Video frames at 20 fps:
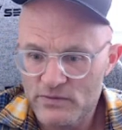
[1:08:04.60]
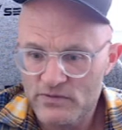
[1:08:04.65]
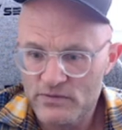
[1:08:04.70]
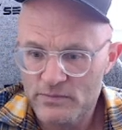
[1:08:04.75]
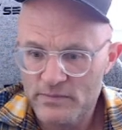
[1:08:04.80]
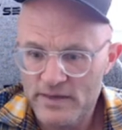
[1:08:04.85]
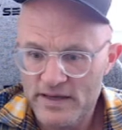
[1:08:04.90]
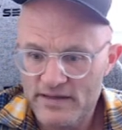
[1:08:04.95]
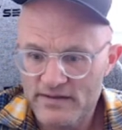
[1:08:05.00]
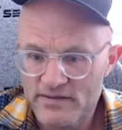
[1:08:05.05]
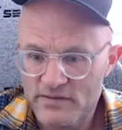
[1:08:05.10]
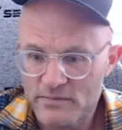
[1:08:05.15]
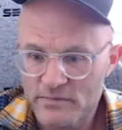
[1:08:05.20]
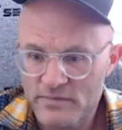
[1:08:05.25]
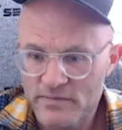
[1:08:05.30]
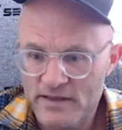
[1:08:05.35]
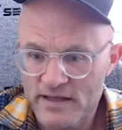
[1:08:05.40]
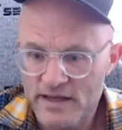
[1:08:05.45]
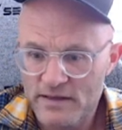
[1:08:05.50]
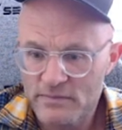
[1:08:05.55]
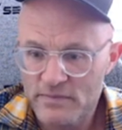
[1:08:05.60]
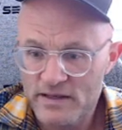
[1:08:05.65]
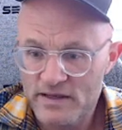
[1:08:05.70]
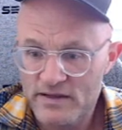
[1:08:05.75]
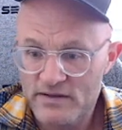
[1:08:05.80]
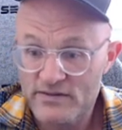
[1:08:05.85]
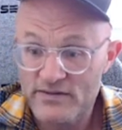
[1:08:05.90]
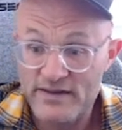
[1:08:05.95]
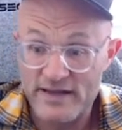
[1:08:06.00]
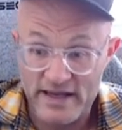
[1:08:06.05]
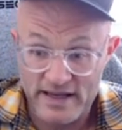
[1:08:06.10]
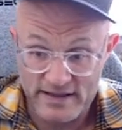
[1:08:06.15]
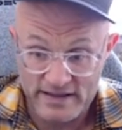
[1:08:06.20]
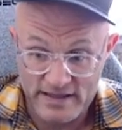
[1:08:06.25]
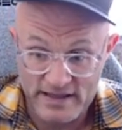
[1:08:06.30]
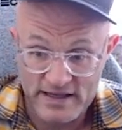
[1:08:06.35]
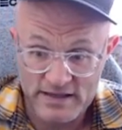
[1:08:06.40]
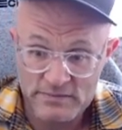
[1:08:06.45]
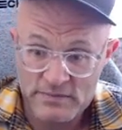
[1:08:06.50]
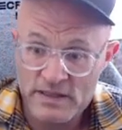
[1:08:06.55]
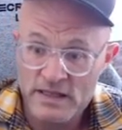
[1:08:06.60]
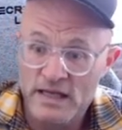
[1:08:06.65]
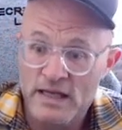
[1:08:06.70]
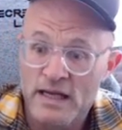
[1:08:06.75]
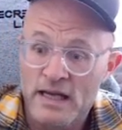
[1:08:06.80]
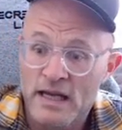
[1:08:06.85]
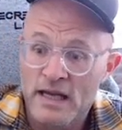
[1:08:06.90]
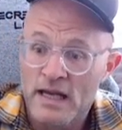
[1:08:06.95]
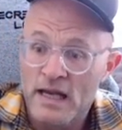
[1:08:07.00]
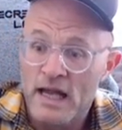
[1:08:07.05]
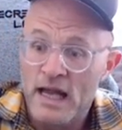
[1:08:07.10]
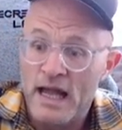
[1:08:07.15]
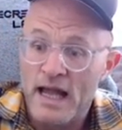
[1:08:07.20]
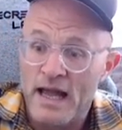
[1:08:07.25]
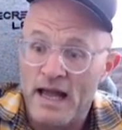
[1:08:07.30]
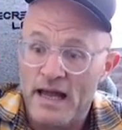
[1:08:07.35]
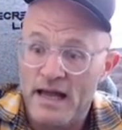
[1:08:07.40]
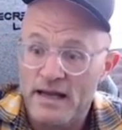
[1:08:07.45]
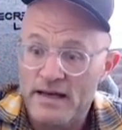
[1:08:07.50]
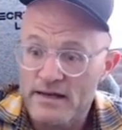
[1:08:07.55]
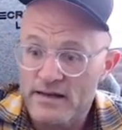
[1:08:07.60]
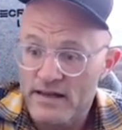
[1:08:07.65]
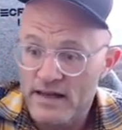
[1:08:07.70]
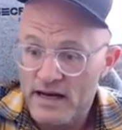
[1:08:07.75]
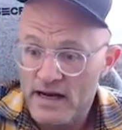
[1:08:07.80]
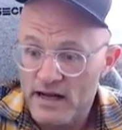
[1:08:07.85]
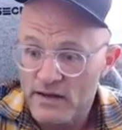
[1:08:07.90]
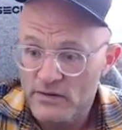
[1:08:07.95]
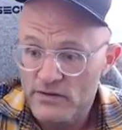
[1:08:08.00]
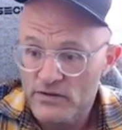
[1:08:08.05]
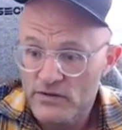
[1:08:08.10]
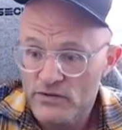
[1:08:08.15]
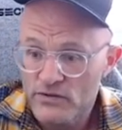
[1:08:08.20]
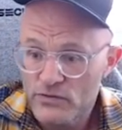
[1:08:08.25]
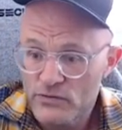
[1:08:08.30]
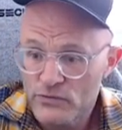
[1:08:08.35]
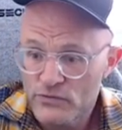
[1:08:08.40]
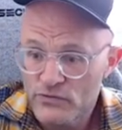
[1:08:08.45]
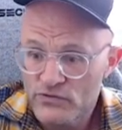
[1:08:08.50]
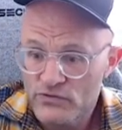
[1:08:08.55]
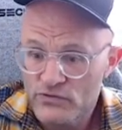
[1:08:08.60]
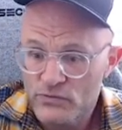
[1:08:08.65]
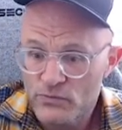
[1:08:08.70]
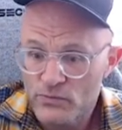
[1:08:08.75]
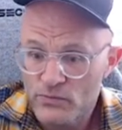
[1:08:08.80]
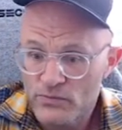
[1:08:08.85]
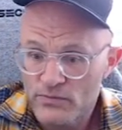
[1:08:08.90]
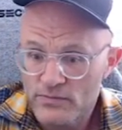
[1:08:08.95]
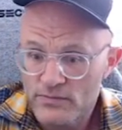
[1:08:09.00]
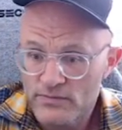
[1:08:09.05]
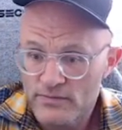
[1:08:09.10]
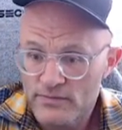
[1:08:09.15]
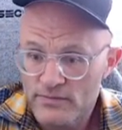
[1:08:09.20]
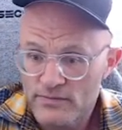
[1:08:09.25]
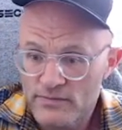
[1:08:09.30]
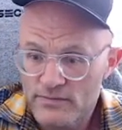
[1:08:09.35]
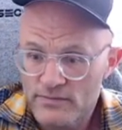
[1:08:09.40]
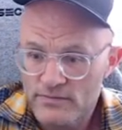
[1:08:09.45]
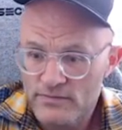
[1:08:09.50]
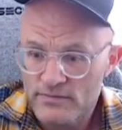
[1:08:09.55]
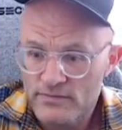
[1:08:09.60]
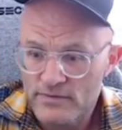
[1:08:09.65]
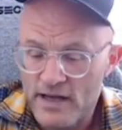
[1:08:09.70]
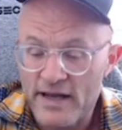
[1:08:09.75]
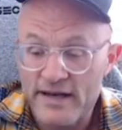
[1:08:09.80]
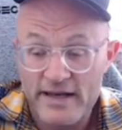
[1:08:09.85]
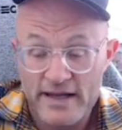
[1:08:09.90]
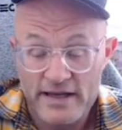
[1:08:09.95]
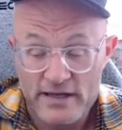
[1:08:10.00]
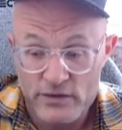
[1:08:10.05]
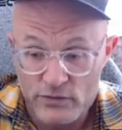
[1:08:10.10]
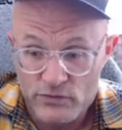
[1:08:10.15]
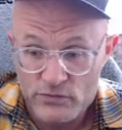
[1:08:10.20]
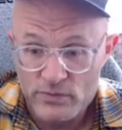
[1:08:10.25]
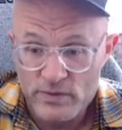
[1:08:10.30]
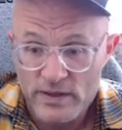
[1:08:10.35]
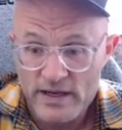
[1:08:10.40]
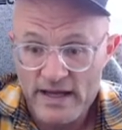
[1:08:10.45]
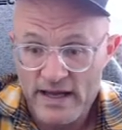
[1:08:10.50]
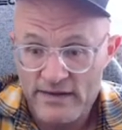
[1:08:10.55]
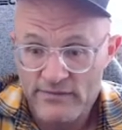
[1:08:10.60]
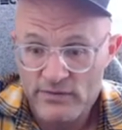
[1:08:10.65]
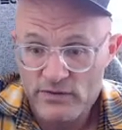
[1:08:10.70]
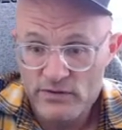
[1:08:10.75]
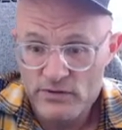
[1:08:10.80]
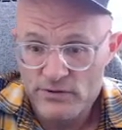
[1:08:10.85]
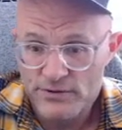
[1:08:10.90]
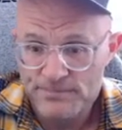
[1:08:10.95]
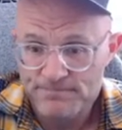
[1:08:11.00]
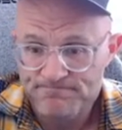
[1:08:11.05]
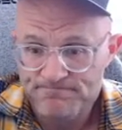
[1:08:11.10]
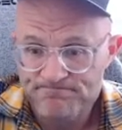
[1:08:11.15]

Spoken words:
an amazing game because of the endgame, and that I used what I have learned.